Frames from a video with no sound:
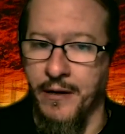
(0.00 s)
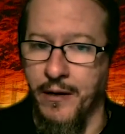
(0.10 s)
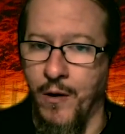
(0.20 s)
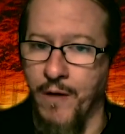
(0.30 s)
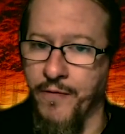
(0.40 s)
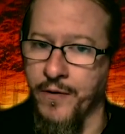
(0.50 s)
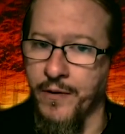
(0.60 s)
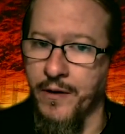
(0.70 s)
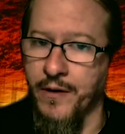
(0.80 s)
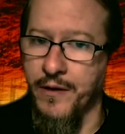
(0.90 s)

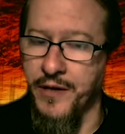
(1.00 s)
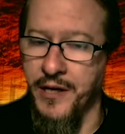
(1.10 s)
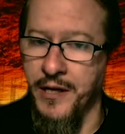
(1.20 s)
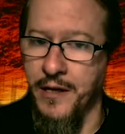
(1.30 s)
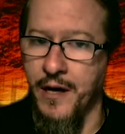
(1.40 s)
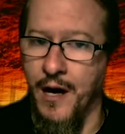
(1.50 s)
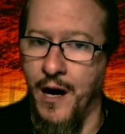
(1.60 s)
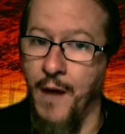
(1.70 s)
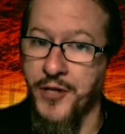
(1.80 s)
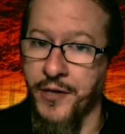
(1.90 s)
offer the
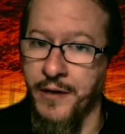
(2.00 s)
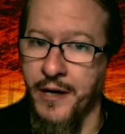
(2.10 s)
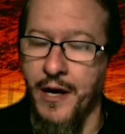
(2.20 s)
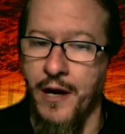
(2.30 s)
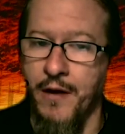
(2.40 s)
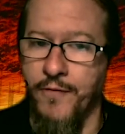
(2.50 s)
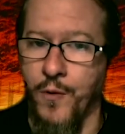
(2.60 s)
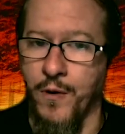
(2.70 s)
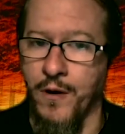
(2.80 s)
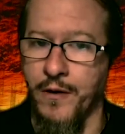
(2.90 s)
option
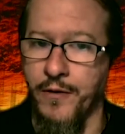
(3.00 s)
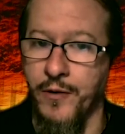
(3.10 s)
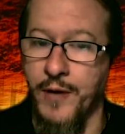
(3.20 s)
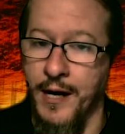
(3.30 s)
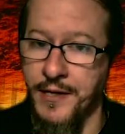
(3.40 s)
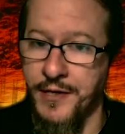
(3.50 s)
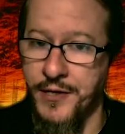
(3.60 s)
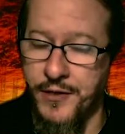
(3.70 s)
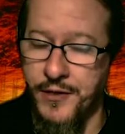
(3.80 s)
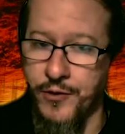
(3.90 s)
for you
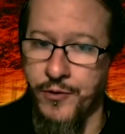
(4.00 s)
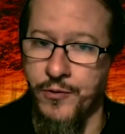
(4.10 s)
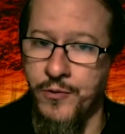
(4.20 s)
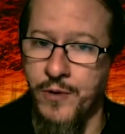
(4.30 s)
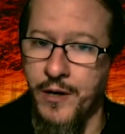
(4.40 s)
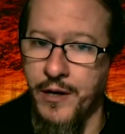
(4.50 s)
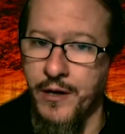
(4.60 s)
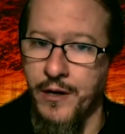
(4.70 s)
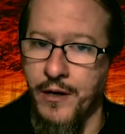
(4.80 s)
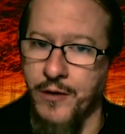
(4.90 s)
guys to
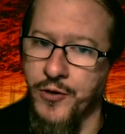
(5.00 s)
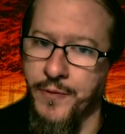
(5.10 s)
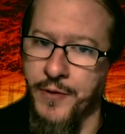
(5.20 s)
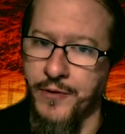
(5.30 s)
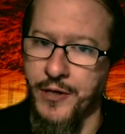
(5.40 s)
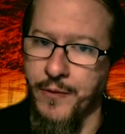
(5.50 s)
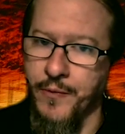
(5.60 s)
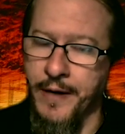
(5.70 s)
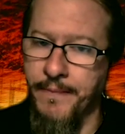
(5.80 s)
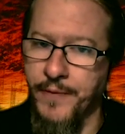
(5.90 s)
contribute in some
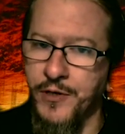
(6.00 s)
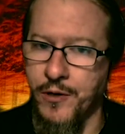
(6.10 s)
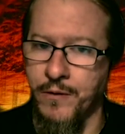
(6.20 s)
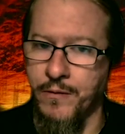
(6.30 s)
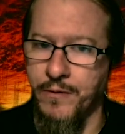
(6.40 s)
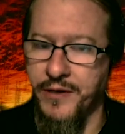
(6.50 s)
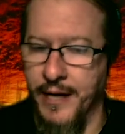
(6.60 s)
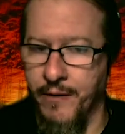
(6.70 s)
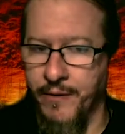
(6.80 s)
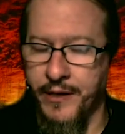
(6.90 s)
way. So
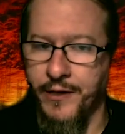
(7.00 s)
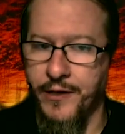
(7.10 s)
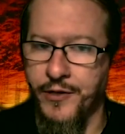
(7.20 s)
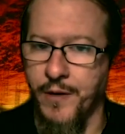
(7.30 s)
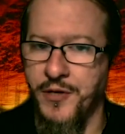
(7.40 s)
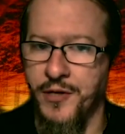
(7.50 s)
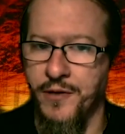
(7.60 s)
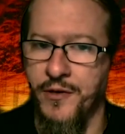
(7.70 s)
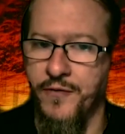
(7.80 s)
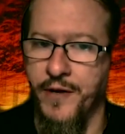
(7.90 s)
down in the description
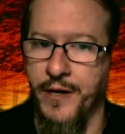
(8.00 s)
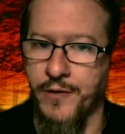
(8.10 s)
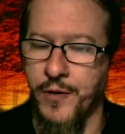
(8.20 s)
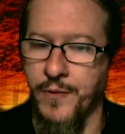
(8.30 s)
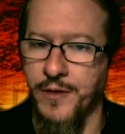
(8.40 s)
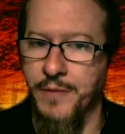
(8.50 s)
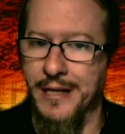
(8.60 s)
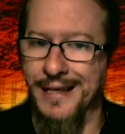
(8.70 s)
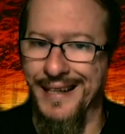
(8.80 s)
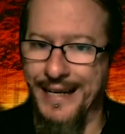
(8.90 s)
of this video is going to be
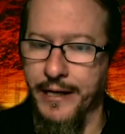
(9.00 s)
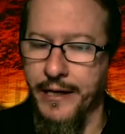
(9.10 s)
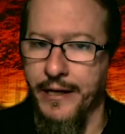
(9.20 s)
a link.